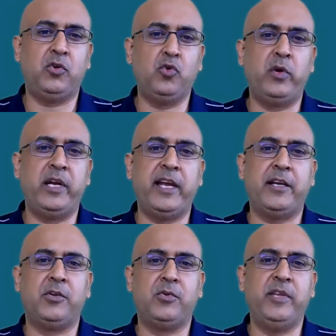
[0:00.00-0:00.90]
to
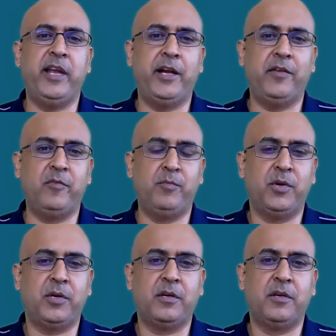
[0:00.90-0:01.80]
get to the end of the
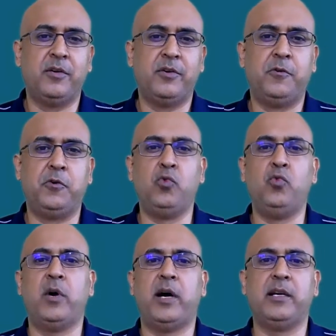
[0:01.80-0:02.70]
book
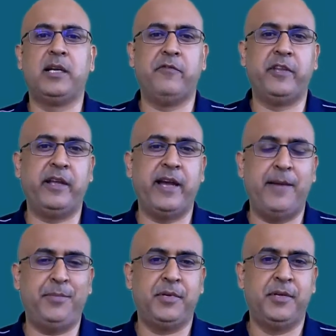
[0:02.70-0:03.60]
to uncover the
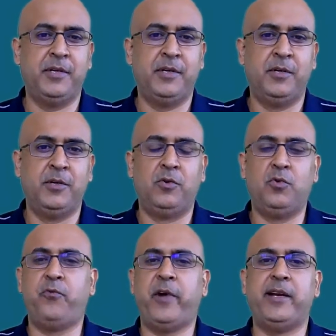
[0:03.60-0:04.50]
gap,
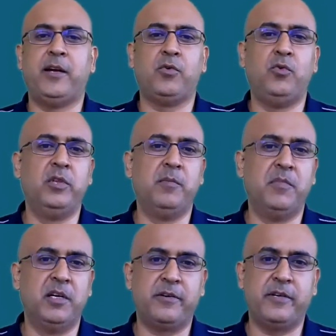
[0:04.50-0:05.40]
to find out who the
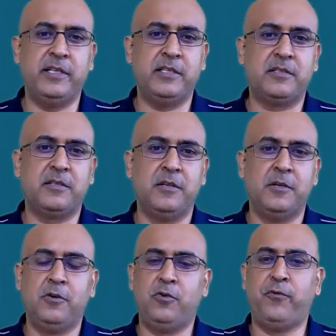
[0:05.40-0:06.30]
murderer is,
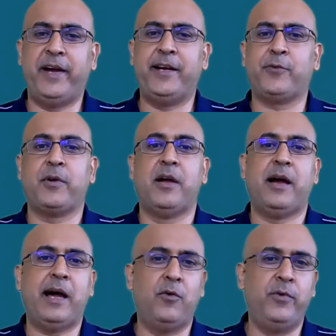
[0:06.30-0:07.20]
to find out
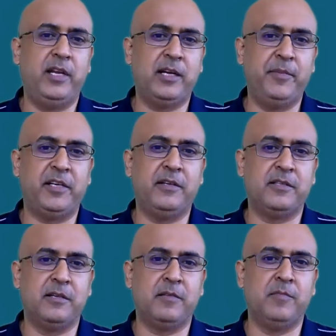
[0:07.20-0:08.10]
how he committed a
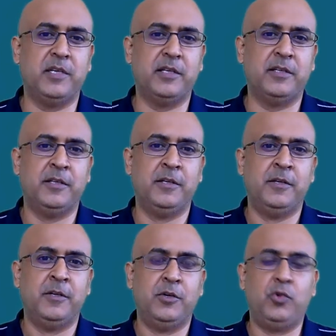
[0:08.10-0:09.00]
certain murder,
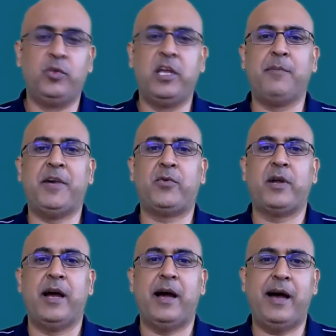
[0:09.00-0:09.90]
to think
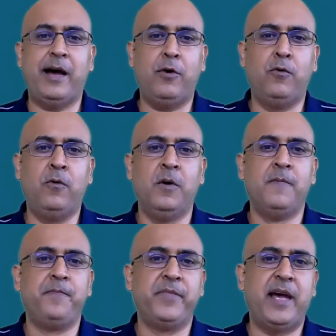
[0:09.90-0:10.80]
about how
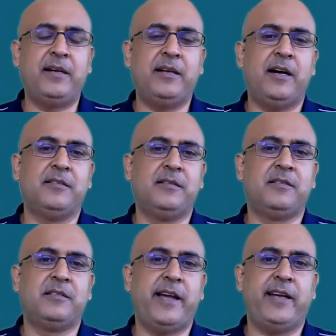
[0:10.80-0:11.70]
that answer
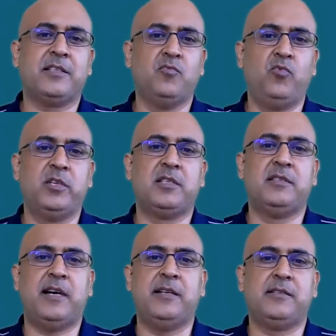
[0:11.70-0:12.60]
stacks versus
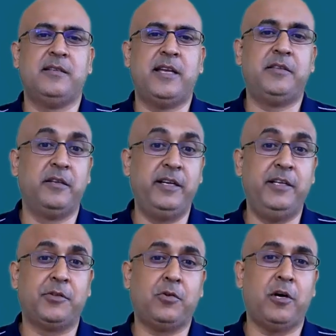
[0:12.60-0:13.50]
the answer that the
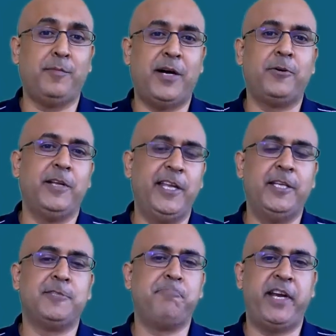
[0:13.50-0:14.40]
reader thought about in
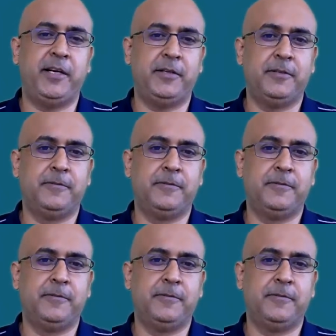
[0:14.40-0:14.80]
his brain.